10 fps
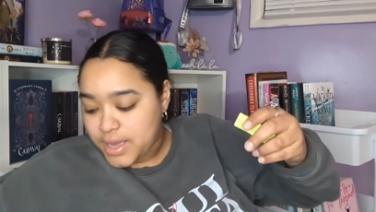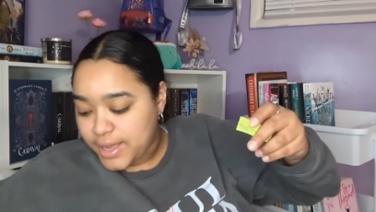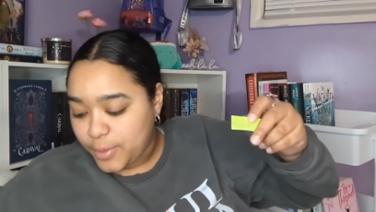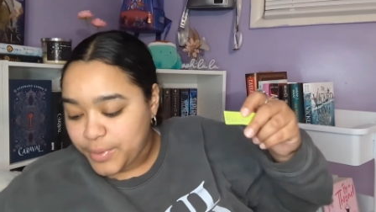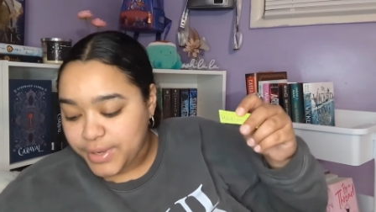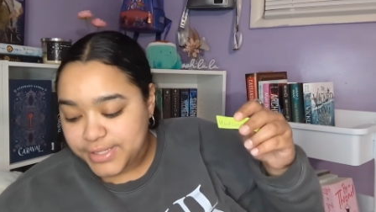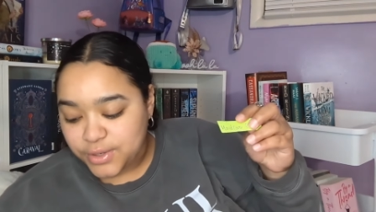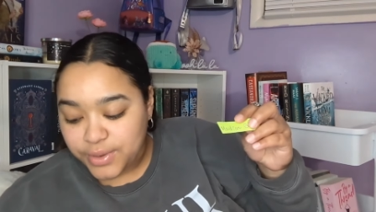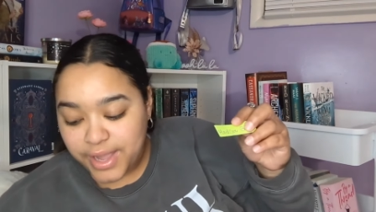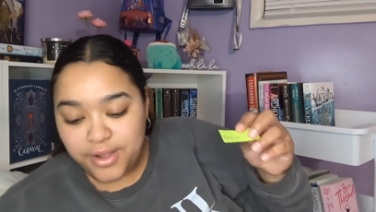I hope you guys
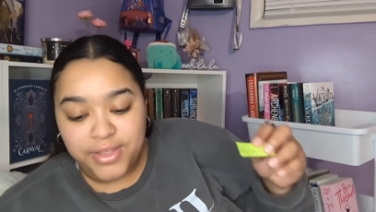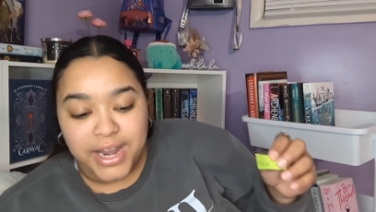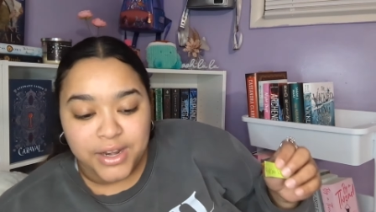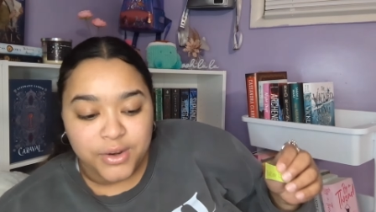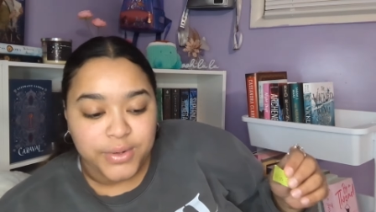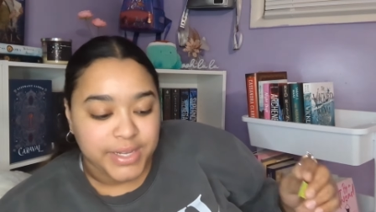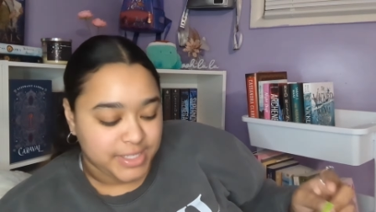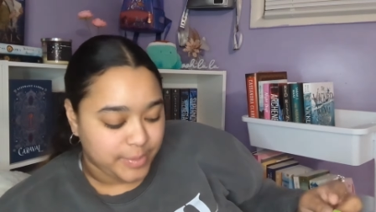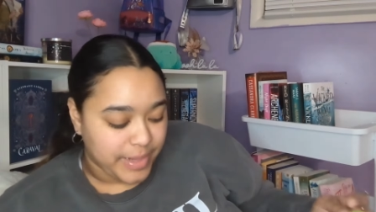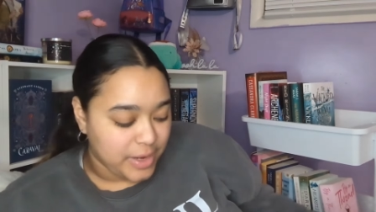don't care that I don't
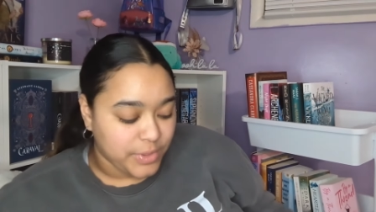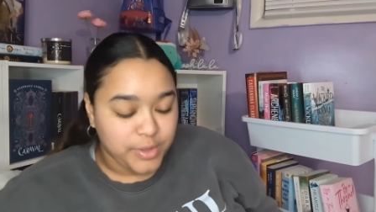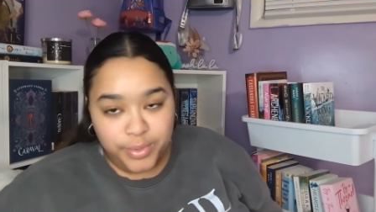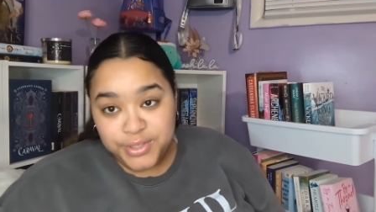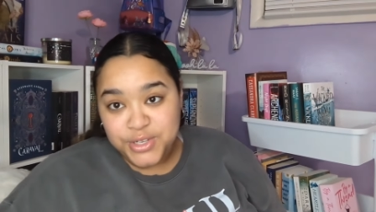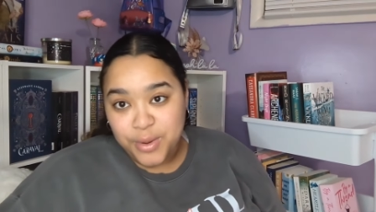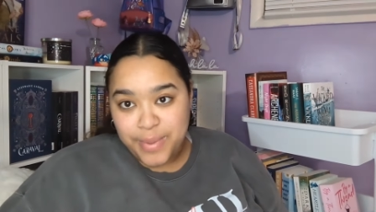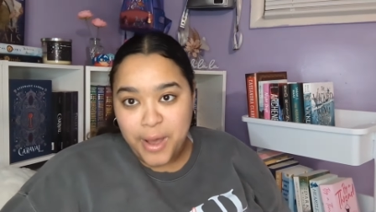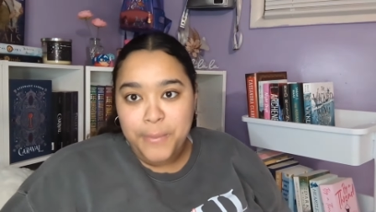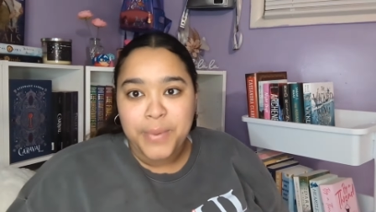explain what the books are
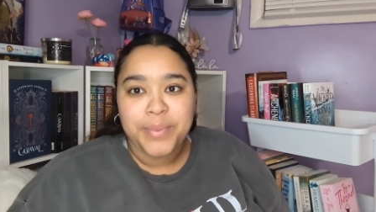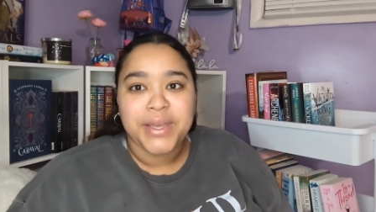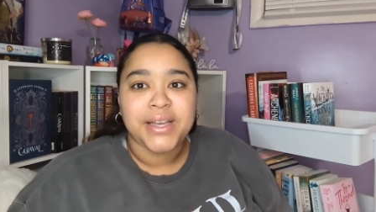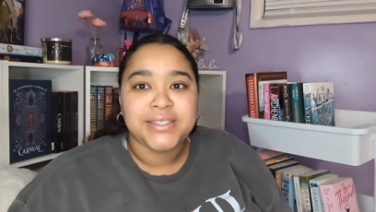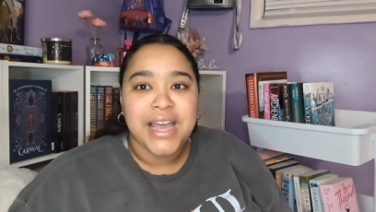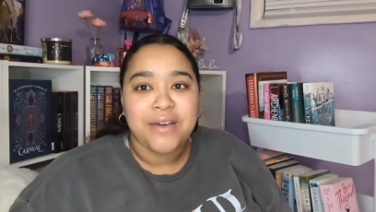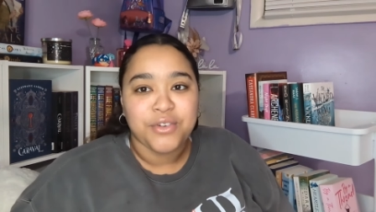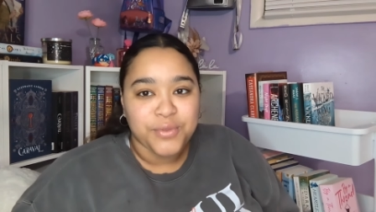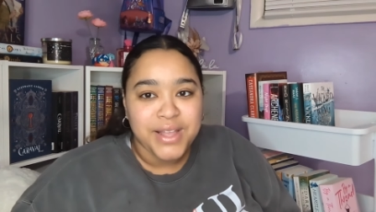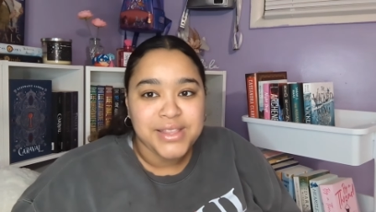about, but because I
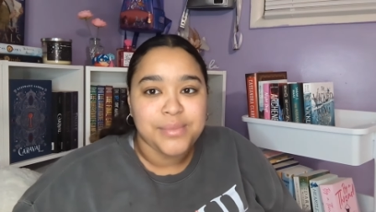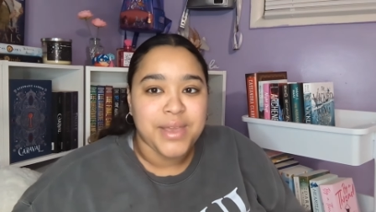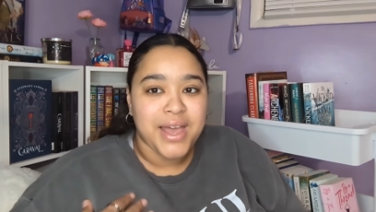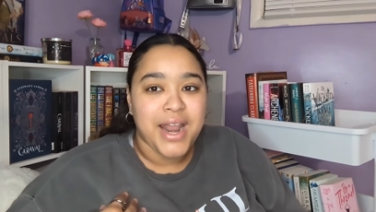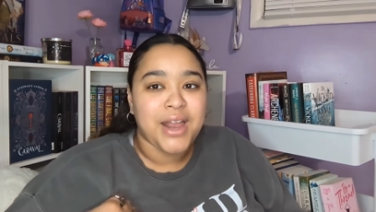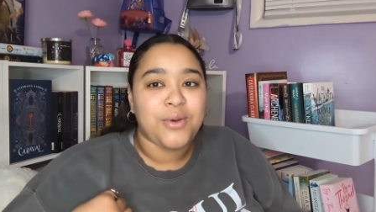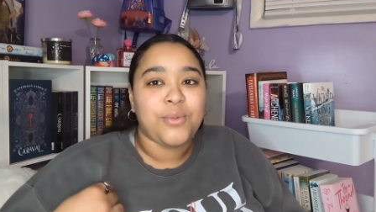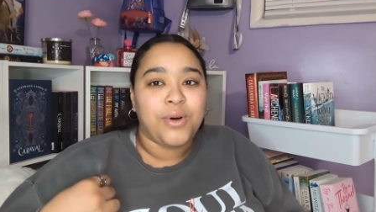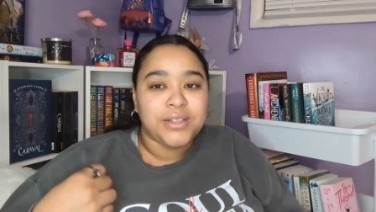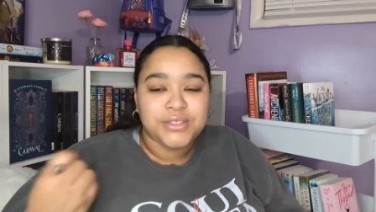haven't read them yet, I
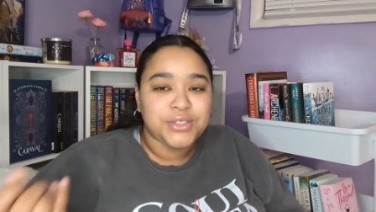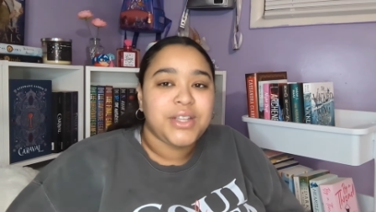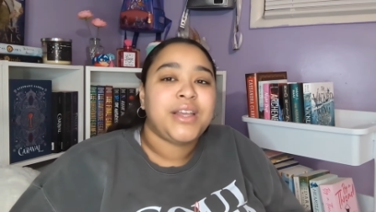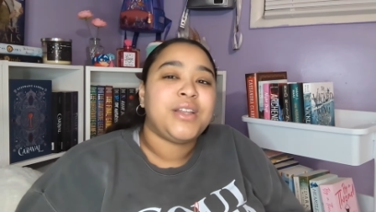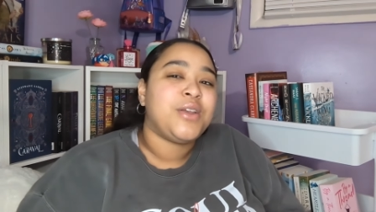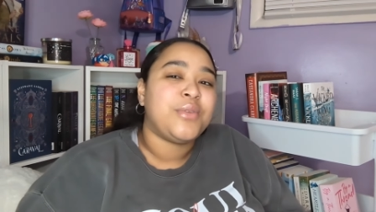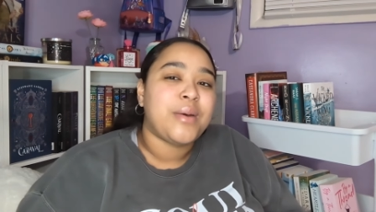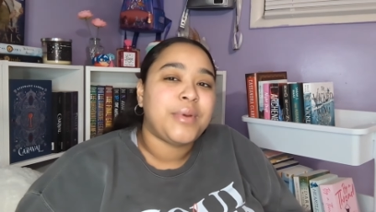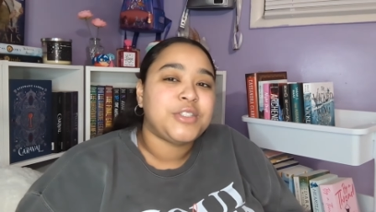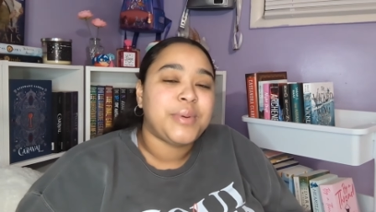don't want to, like, know
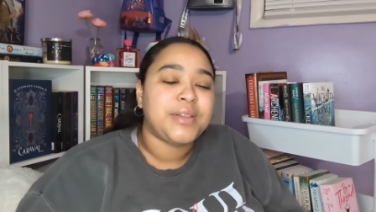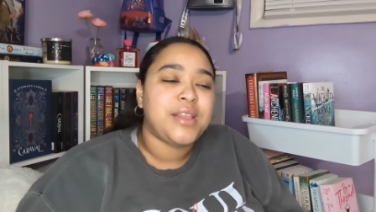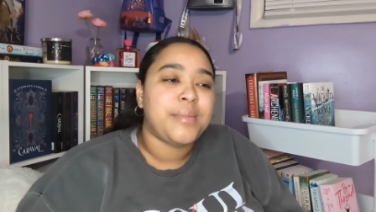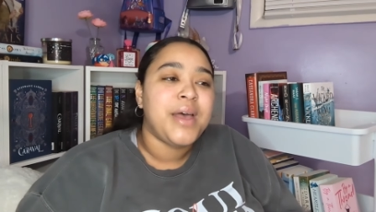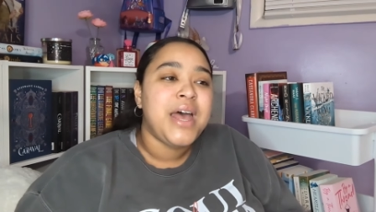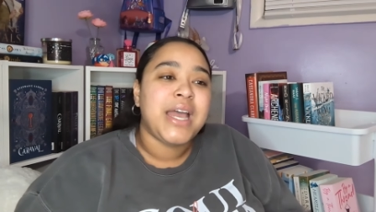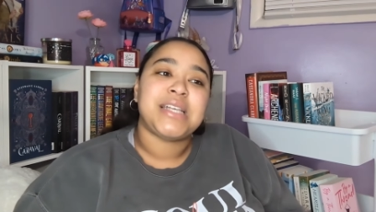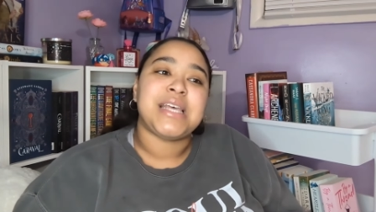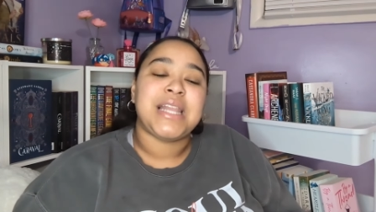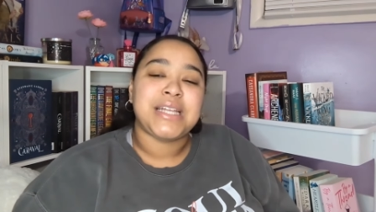that much about them,
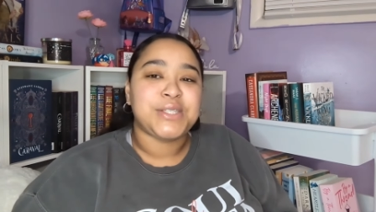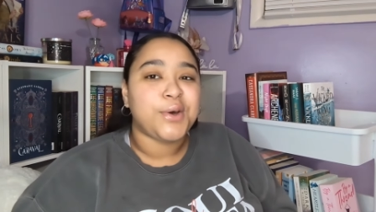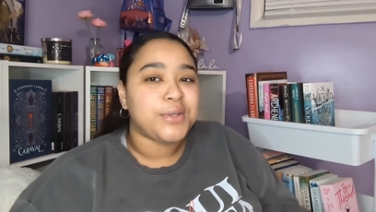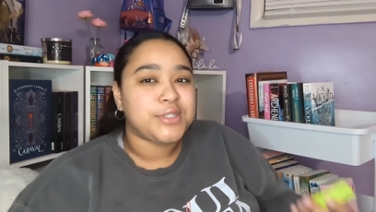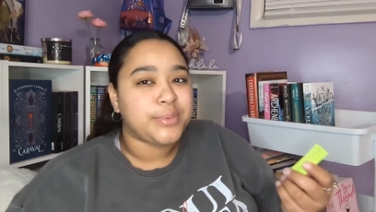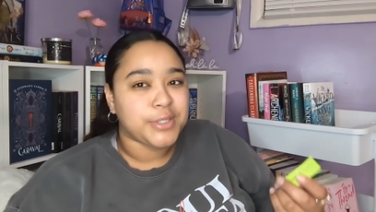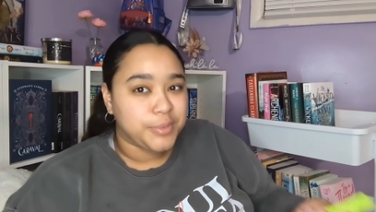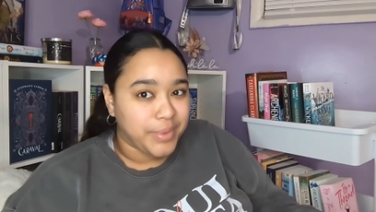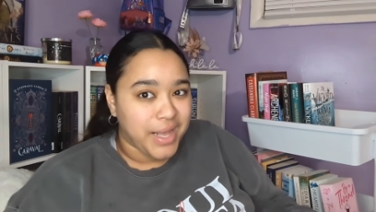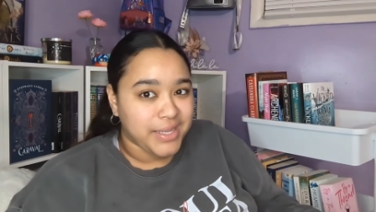because I like to go into
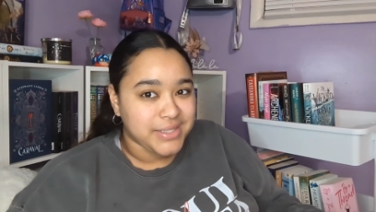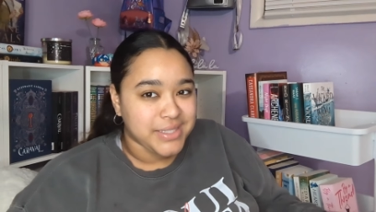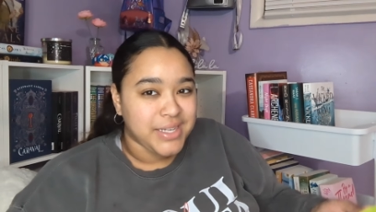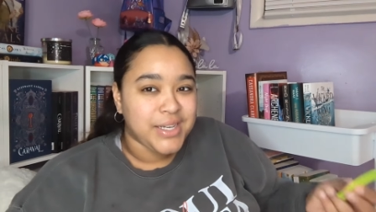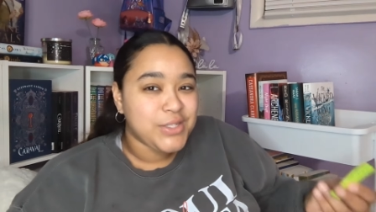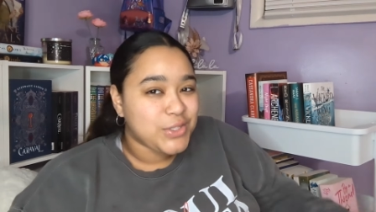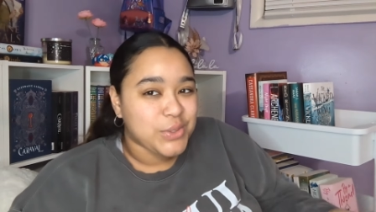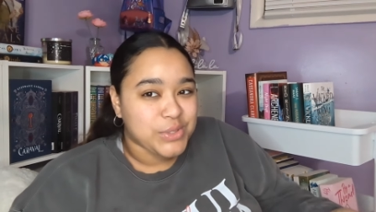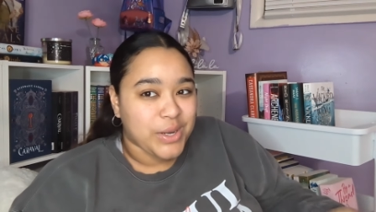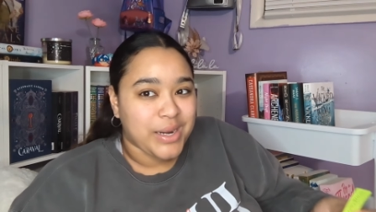books blind.
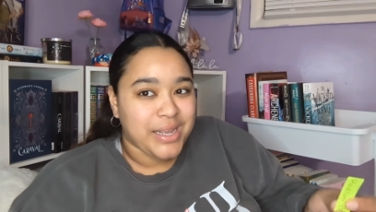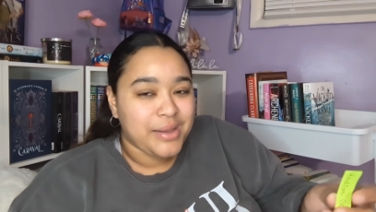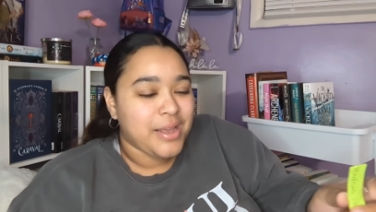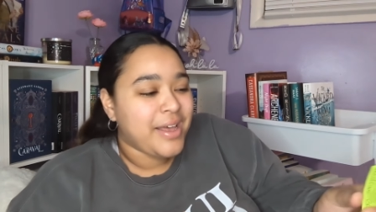So sorry.